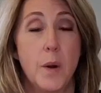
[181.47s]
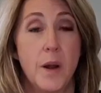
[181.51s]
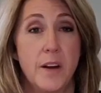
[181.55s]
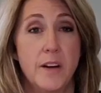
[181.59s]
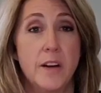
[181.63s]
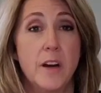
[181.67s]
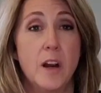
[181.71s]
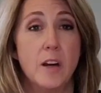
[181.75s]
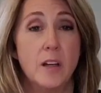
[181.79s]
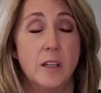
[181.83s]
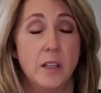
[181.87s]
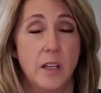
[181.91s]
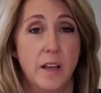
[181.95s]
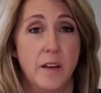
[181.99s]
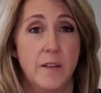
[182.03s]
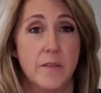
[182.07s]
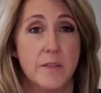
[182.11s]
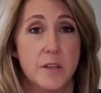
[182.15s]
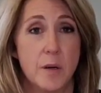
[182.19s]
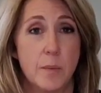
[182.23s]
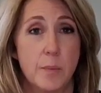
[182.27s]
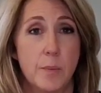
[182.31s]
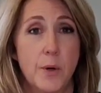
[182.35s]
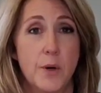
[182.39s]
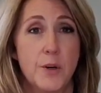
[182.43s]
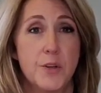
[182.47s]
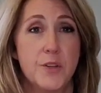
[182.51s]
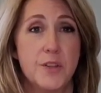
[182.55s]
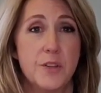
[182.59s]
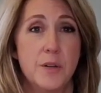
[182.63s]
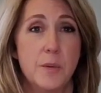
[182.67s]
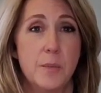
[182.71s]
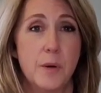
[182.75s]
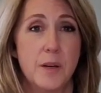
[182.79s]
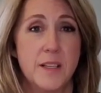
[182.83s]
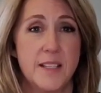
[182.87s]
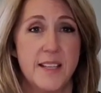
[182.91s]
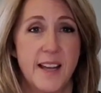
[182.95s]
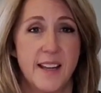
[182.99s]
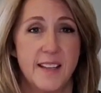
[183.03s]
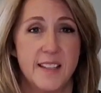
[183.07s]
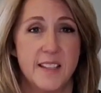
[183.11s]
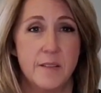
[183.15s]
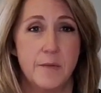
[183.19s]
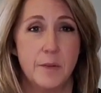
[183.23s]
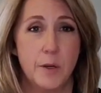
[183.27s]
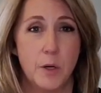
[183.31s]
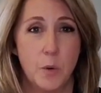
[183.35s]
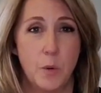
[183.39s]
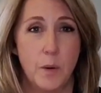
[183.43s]
our gloves, our personal protective
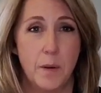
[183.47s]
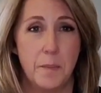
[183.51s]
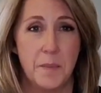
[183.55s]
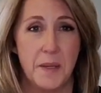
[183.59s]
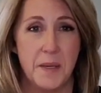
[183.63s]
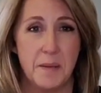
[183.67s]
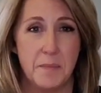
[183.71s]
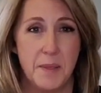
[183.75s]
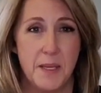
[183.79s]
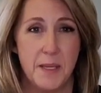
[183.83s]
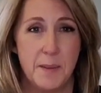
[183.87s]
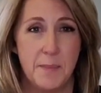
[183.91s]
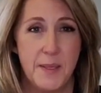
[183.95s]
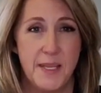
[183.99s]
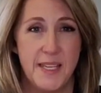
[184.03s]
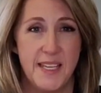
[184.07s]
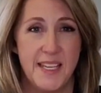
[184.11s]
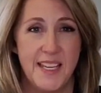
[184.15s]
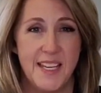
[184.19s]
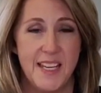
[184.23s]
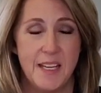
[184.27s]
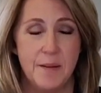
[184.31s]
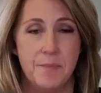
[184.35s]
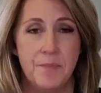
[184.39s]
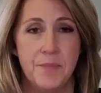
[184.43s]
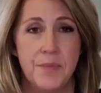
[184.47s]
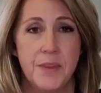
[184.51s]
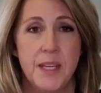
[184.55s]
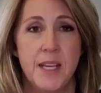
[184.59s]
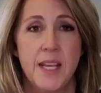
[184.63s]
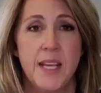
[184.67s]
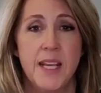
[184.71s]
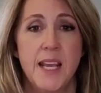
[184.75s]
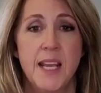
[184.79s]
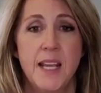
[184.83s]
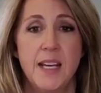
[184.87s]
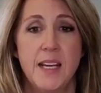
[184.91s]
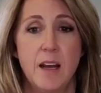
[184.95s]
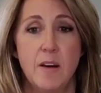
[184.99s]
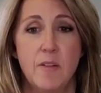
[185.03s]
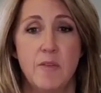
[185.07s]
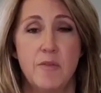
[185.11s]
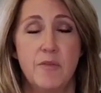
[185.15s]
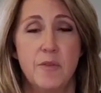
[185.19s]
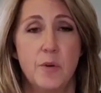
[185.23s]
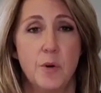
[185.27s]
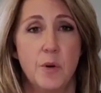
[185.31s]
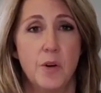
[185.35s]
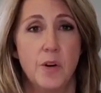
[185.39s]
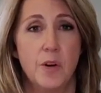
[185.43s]
equipment, PPE. Now,
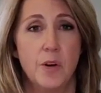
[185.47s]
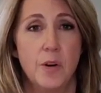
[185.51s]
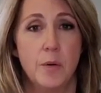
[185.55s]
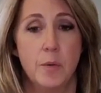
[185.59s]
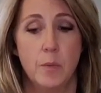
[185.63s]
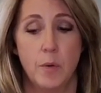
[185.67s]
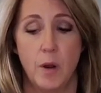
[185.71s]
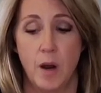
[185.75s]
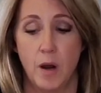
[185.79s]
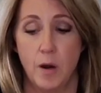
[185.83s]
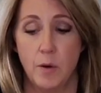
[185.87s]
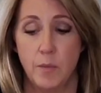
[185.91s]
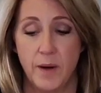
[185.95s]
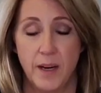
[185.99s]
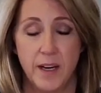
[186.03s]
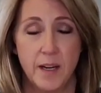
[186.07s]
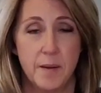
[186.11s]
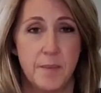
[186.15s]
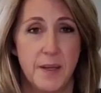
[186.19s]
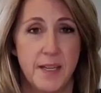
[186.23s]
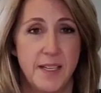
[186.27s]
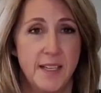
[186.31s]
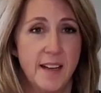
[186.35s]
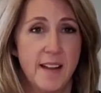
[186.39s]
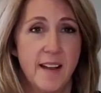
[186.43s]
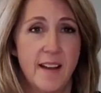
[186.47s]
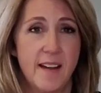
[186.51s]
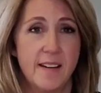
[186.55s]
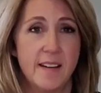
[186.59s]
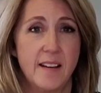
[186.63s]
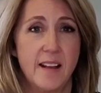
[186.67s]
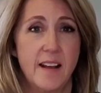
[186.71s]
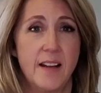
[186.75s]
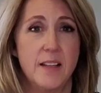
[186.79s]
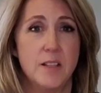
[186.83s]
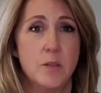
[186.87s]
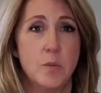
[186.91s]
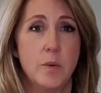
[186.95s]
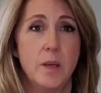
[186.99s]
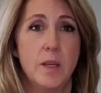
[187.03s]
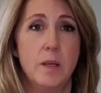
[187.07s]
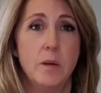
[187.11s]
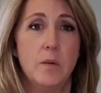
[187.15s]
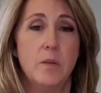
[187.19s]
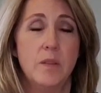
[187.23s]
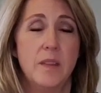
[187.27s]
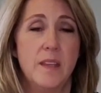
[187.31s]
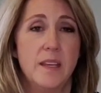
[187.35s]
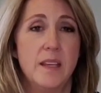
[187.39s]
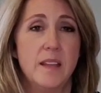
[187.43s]
for our recommended guidelines, we
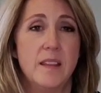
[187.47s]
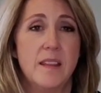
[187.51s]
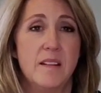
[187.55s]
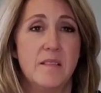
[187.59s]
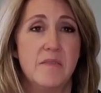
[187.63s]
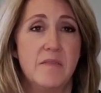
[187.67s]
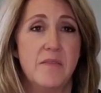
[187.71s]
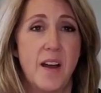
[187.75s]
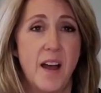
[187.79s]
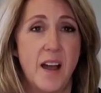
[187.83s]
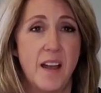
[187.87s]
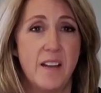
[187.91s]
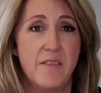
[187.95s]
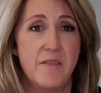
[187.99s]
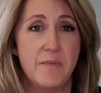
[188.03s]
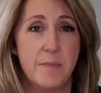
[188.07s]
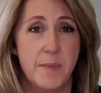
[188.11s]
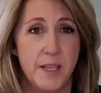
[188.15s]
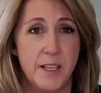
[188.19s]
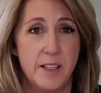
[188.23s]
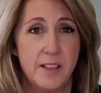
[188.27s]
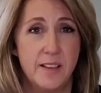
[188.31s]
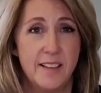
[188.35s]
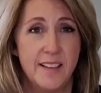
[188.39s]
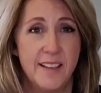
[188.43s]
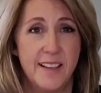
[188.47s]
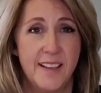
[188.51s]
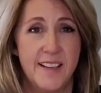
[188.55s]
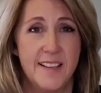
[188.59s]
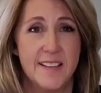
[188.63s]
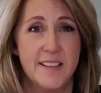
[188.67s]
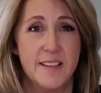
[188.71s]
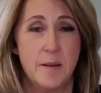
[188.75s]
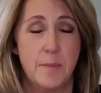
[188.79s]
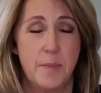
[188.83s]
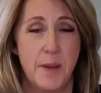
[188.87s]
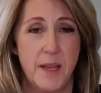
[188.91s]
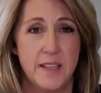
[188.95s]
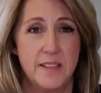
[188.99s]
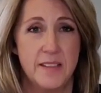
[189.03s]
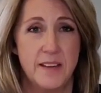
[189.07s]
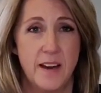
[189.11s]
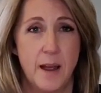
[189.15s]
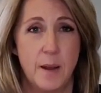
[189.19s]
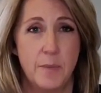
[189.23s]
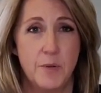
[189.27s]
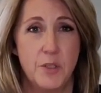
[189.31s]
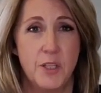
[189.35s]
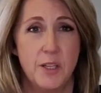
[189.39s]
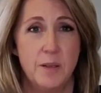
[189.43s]
think that 5 mil is the best
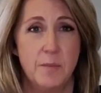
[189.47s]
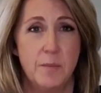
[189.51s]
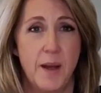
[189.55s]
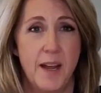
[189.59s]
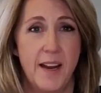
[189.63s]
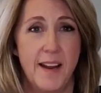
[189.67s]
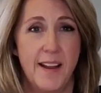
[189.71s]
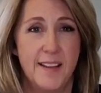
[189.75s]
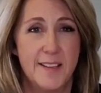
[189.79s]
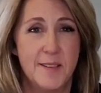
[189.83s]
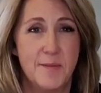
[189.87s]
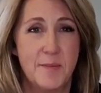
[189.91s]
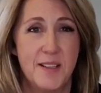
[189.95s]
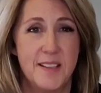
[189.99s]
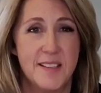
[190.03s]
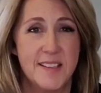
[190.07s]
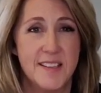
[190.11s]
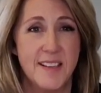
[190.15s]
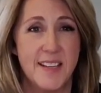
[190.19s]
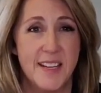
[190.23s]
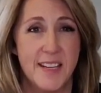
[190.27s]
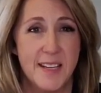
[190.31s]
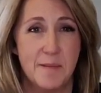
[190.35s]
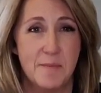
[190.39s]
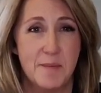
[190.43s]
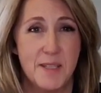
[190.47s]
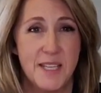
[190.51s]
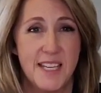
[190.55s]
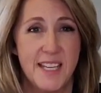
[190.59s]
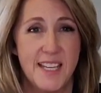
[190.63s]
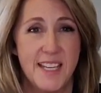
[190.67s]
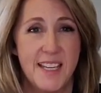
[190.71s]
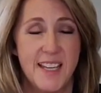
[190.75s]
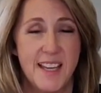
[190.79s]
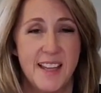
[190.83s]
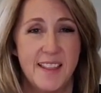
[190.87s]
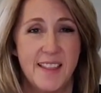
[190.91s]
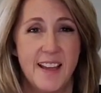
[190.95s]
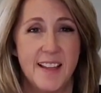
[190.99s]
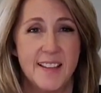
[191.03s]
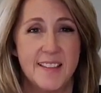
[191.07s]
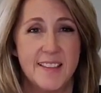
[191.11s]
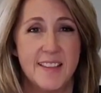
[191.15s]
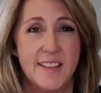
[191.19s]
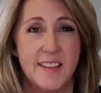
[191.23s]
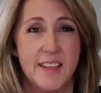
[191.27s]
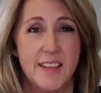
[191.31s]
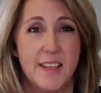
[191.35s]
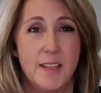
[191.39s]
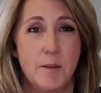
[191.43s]
option. My husband is an EMT, and that's
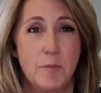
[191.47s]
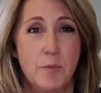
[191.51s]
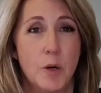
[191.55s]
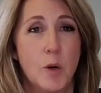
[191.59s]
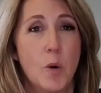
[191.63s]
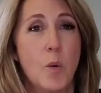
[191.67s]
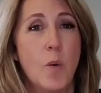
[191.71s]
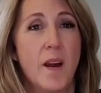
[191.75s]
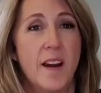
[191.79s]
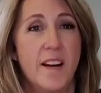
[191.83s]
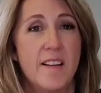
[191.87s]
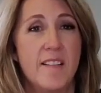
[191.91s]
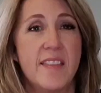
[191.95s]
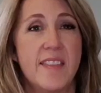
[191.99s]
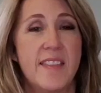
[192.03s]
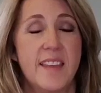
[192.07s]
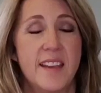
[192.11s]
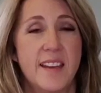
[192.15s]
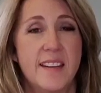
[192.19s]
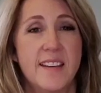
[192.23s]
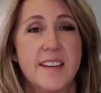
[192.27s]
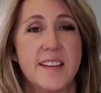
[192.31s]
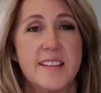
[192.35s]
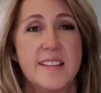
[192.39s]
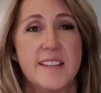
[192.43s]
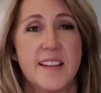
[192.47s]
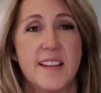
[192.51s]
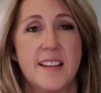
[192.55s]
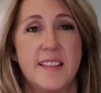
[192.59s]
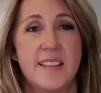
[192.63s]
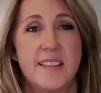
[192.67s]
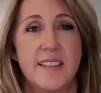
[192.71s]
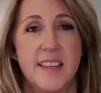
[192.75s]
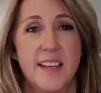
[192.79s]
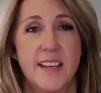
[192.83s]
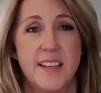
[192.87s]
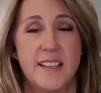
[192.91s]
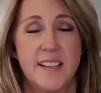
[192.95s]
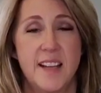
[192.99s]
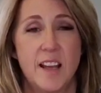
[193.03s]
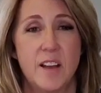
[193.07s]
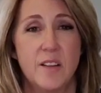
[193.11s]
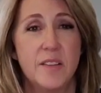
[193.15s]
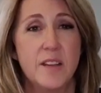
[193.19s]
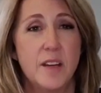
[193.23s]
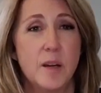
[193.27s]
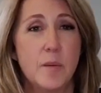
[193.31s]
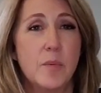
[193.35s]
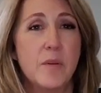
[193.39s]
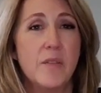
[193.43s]
the required thickness that
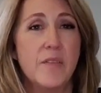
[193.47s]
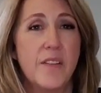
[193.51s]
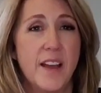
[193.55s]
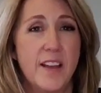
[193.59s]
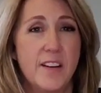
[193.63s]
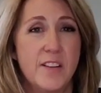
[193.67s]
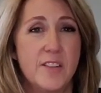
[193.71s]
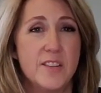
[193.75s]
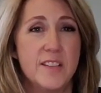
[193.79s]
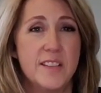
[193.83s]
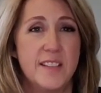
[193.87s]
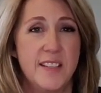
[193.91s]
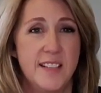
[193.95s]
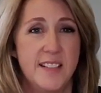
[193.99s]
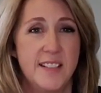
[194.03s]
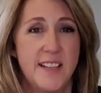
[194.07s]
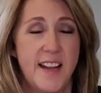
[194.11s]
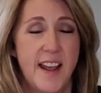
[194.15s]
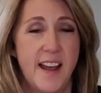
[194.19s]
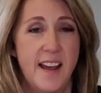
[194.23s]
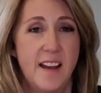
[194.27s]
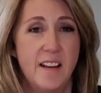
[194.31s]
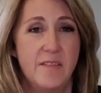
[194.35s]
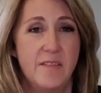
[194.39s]
healthcare providers need to have.